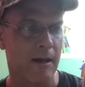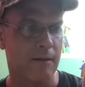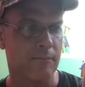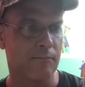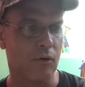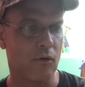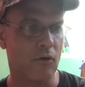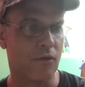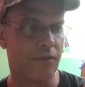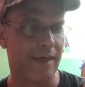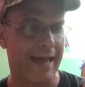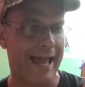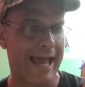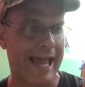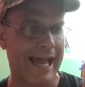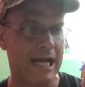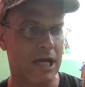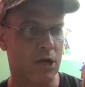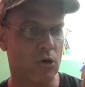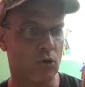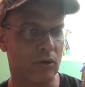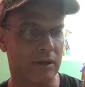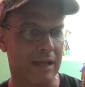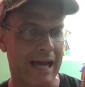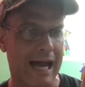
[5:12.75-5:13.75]
Both
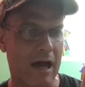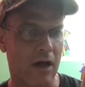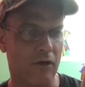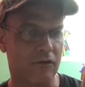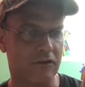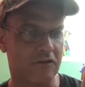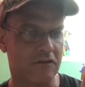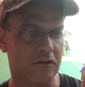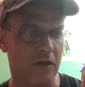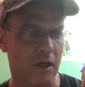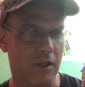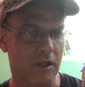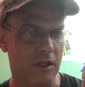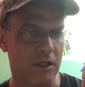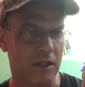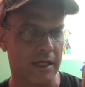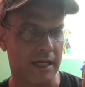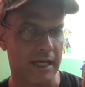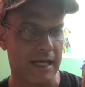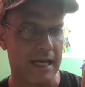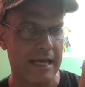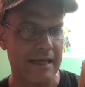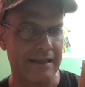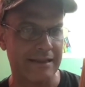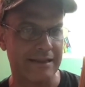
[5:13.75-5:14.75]
angled out
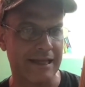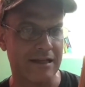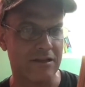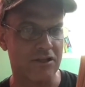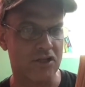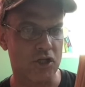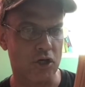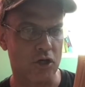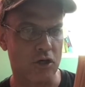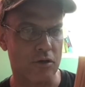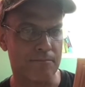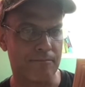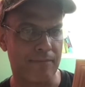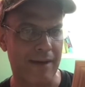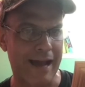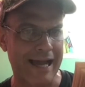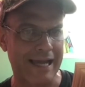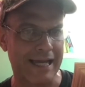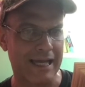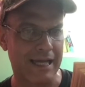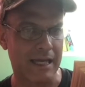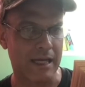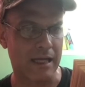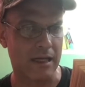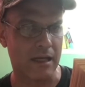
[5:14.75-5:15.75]
suddenly, then turned
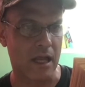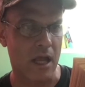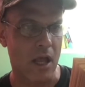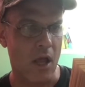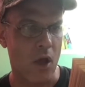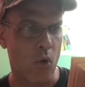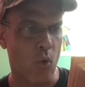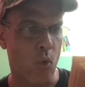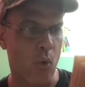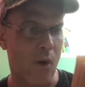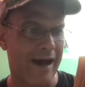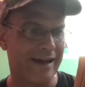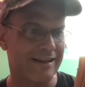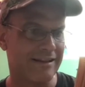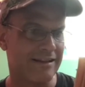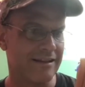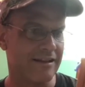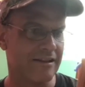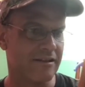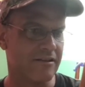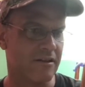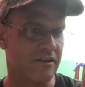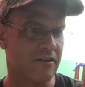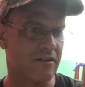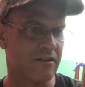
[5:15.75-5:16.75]
back in,
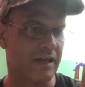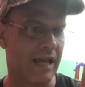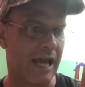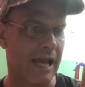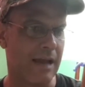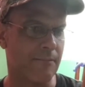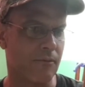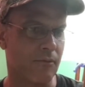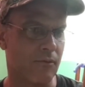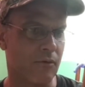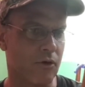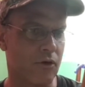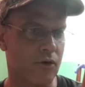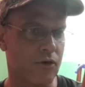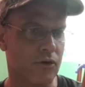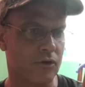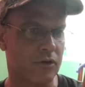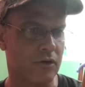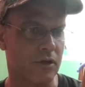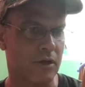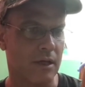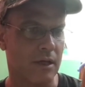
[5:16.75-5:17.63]
widening the escape route